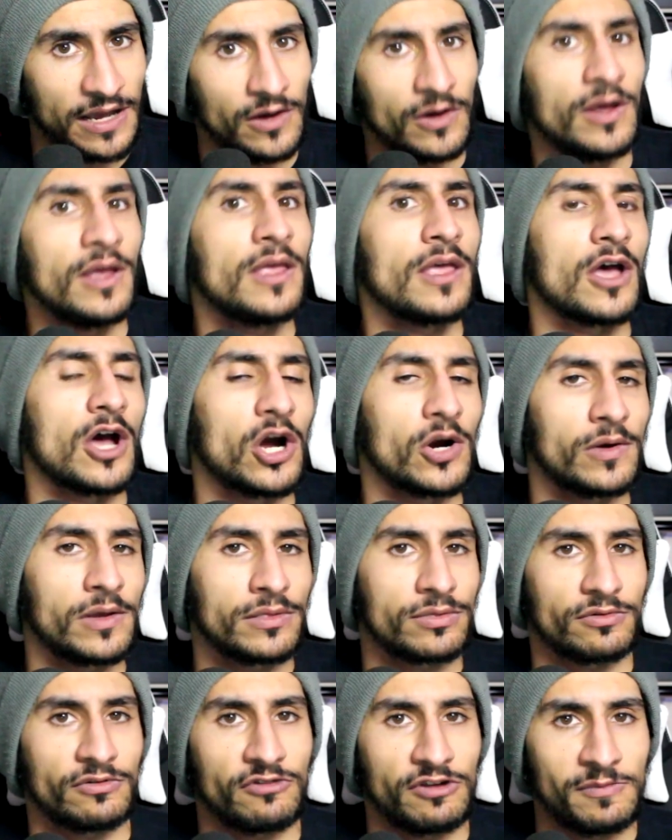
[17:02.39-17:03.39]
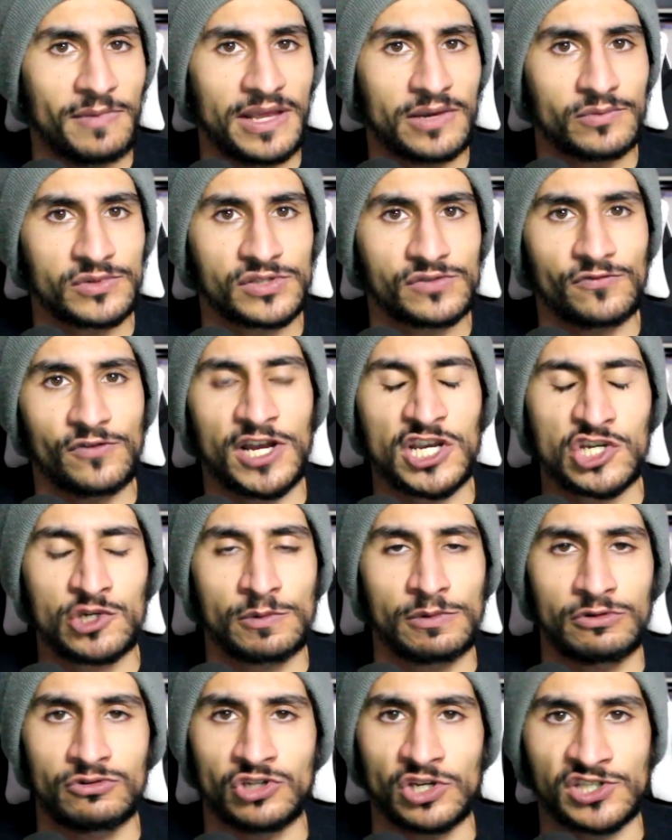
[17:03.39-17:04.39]
out. RE3 Remake was
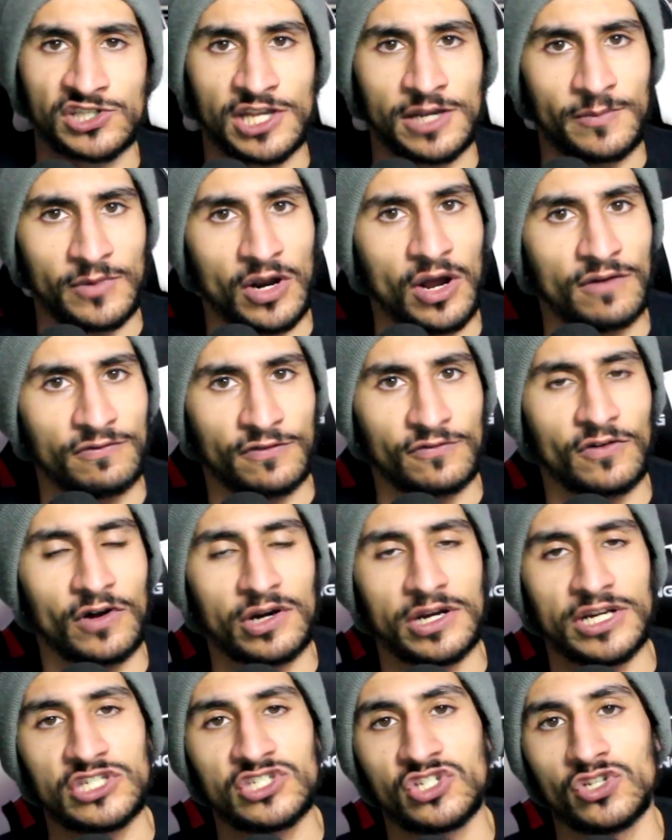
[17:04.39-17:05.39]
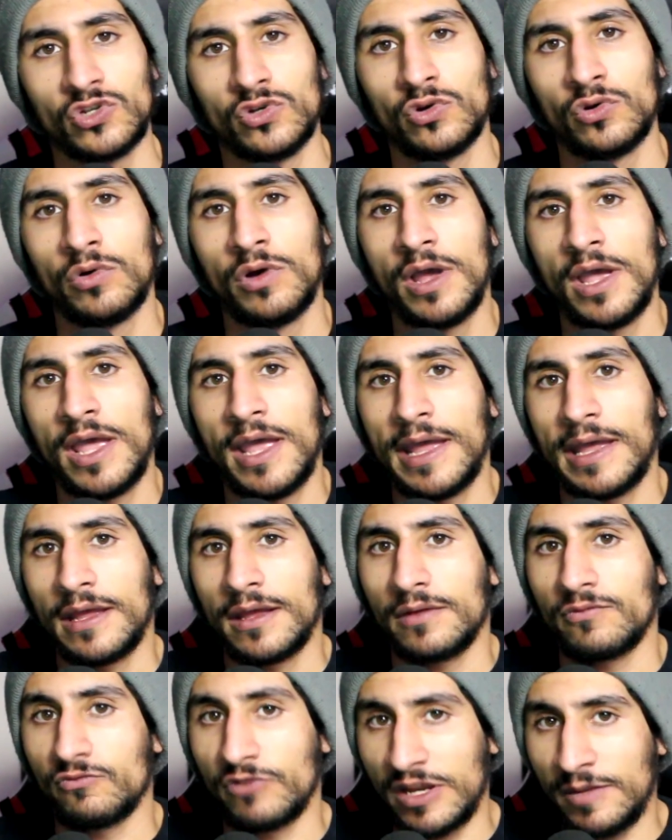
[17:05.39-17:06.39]
fresh. We were just coming off of RE2
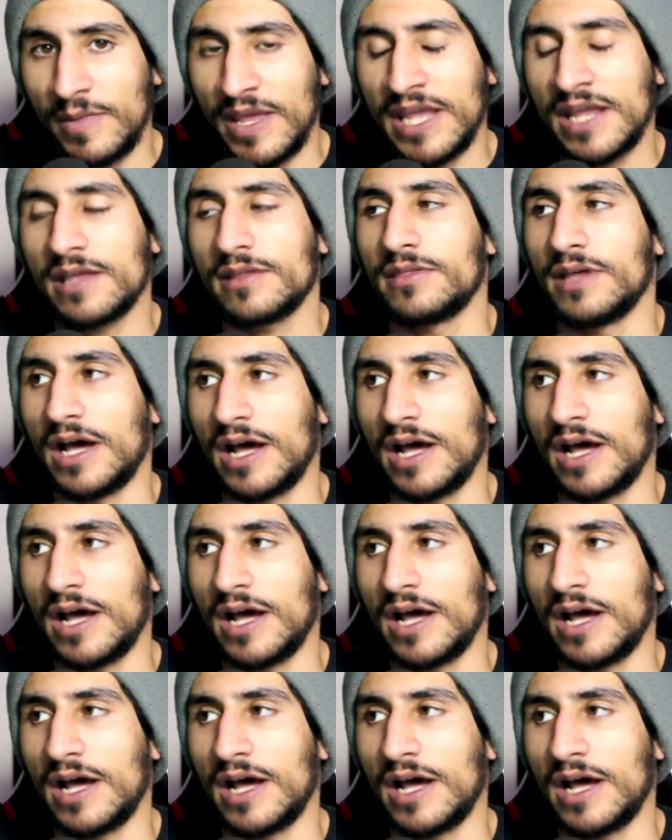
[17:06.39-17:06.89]
Remake.